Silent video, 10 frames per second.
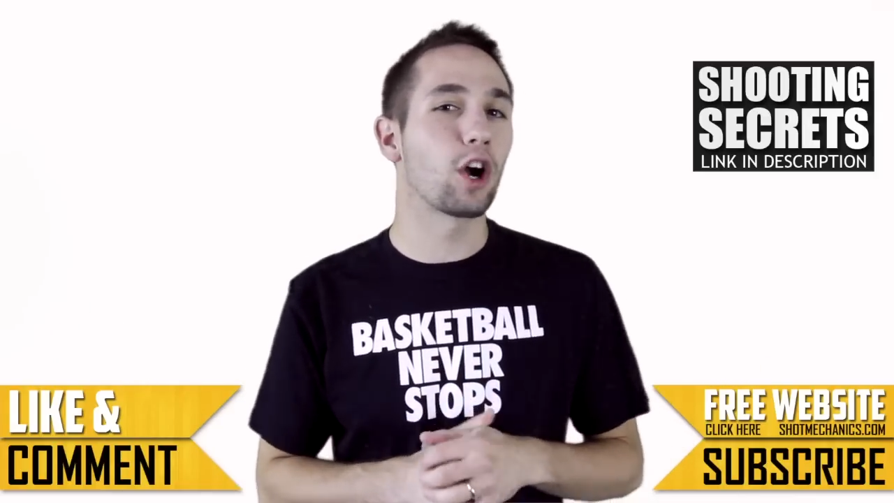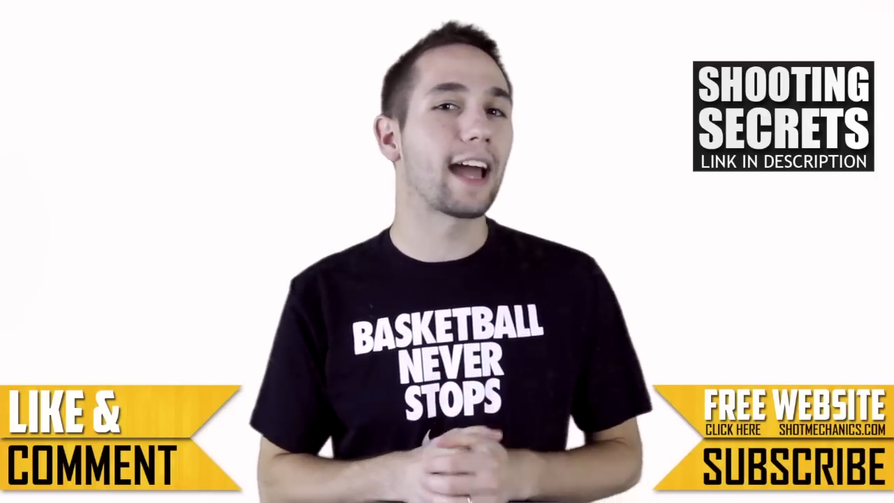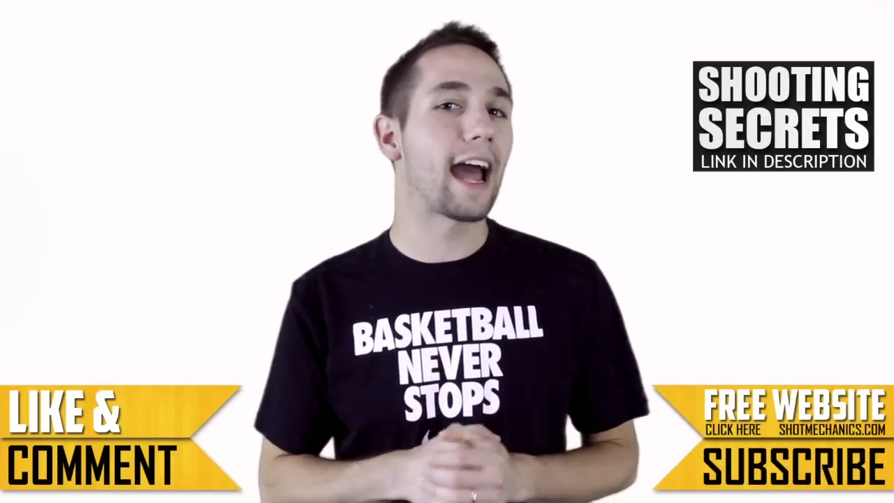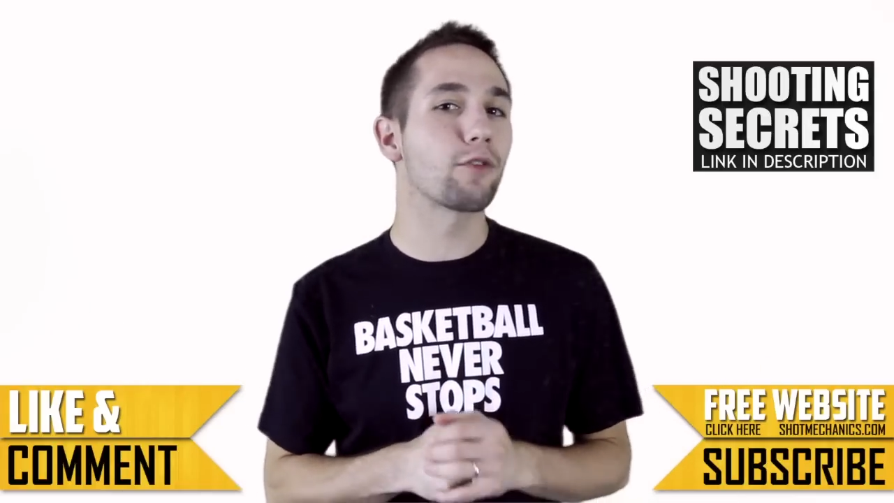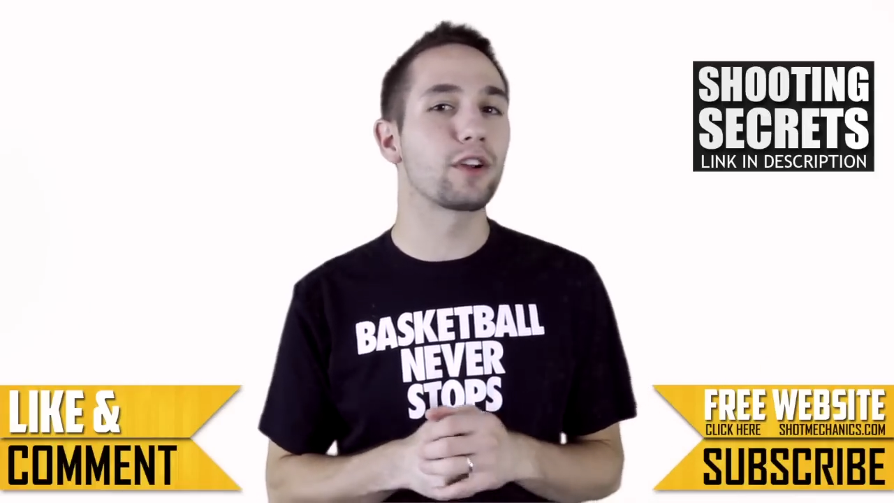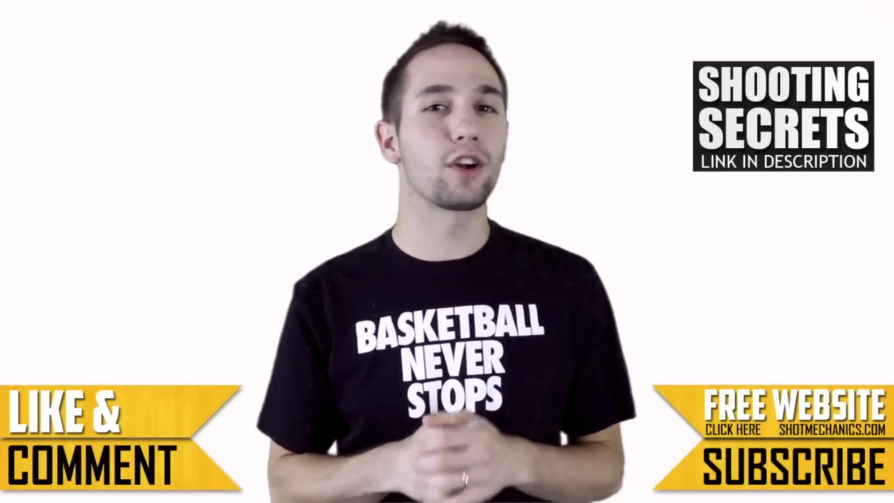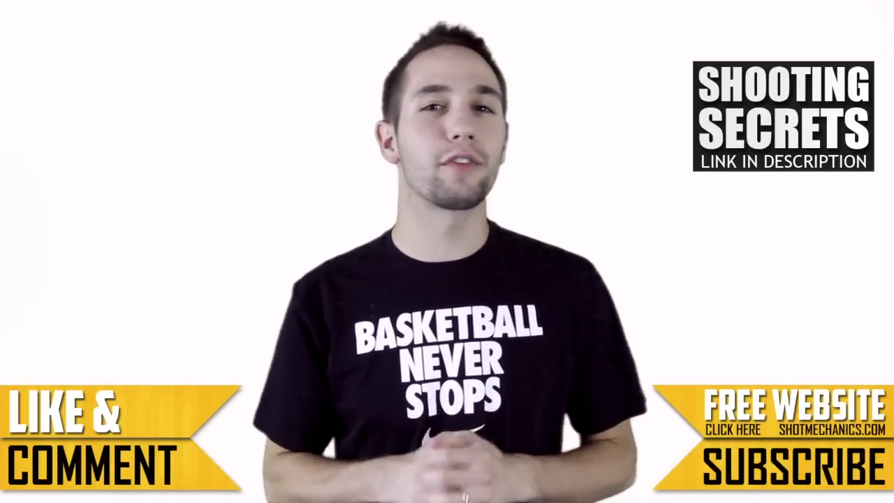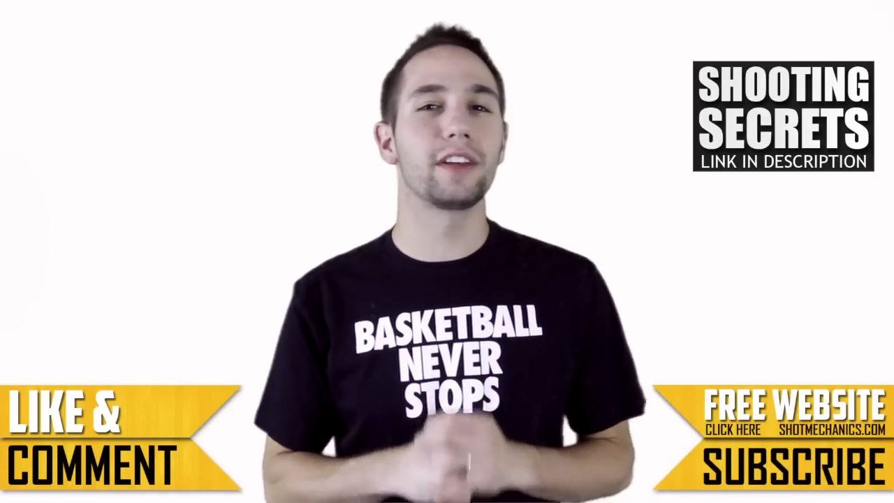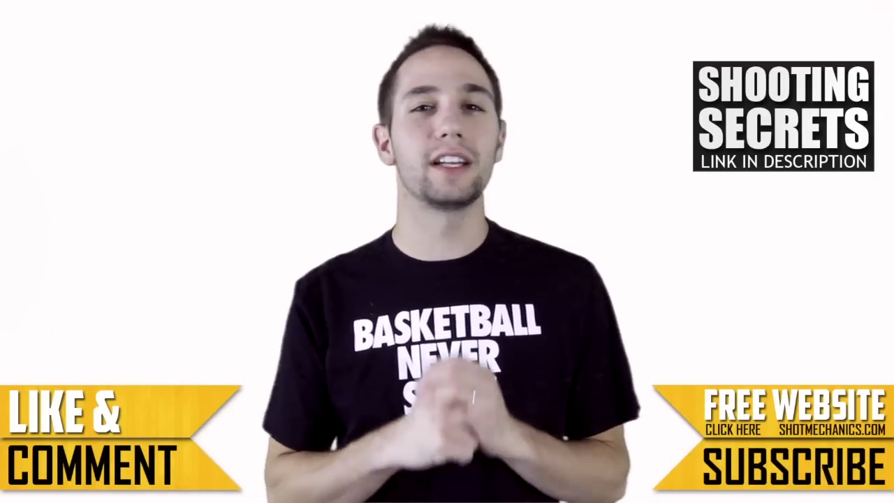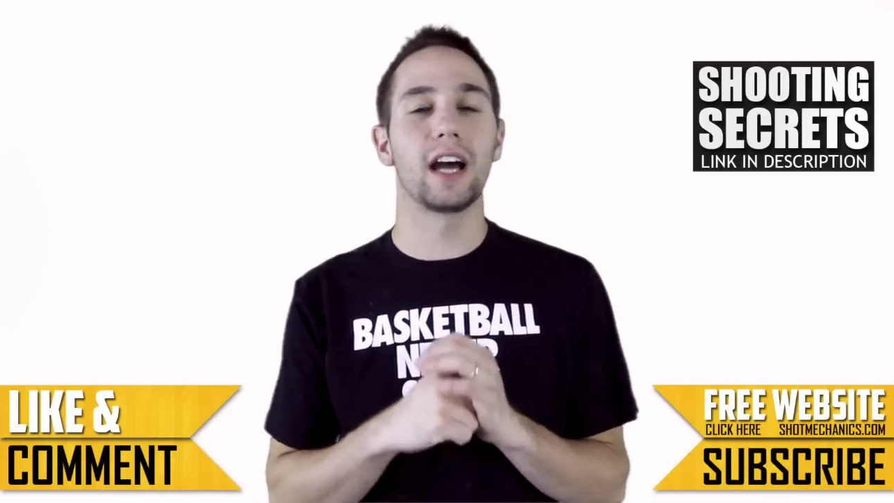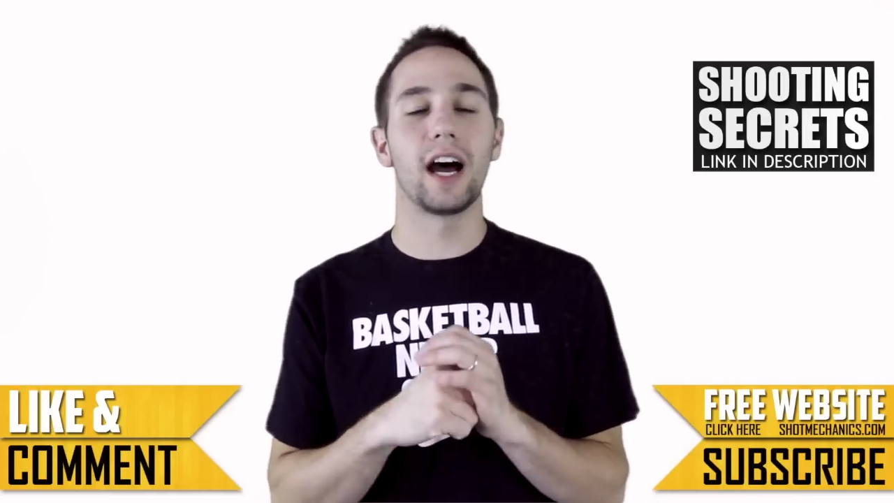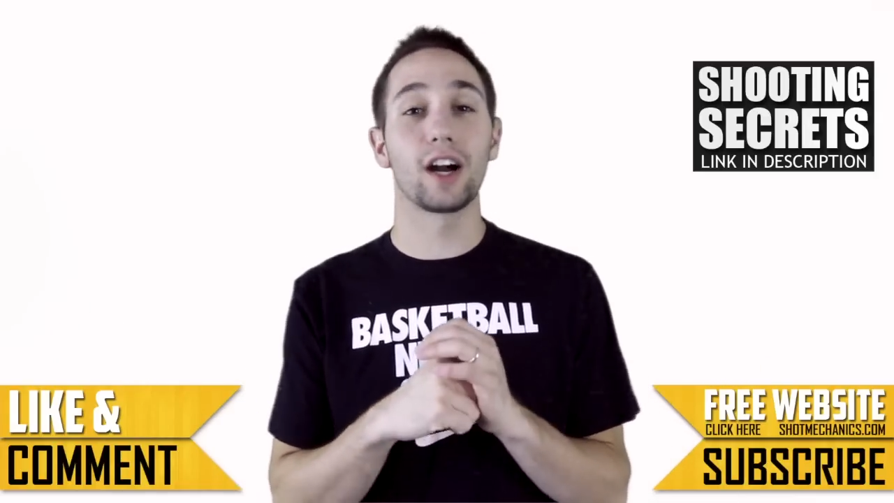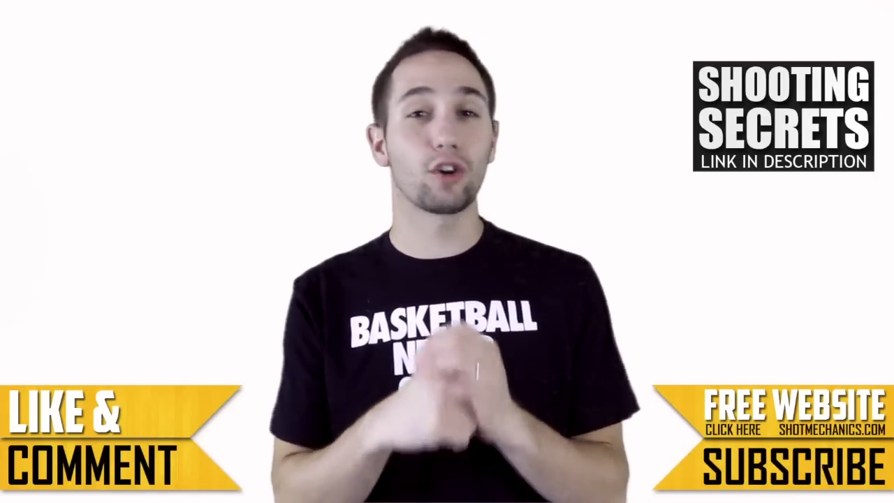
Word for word: our Kyrie Irving uh,